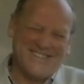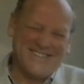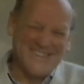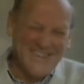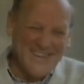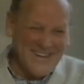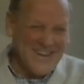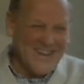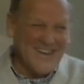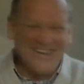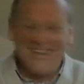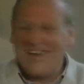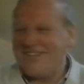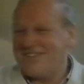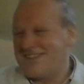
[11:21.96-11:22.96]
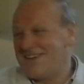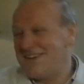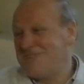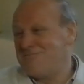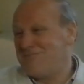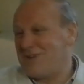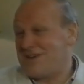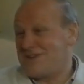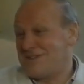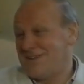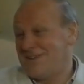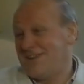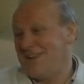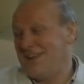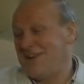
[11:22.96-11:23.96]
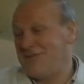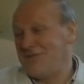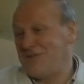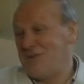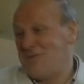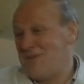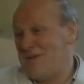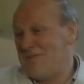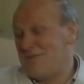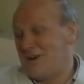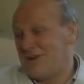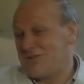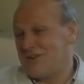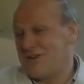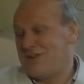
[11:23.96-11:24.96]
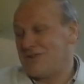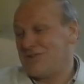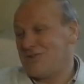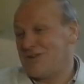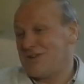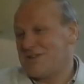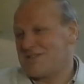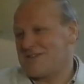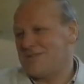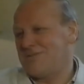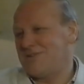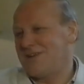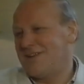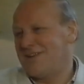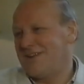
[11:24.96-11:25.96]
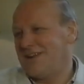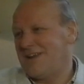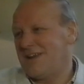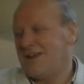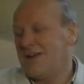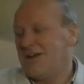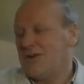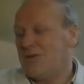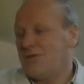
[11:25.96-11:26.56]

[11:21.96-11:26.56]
and that was an impression. And then if you remember, I was only talking to somebody the other day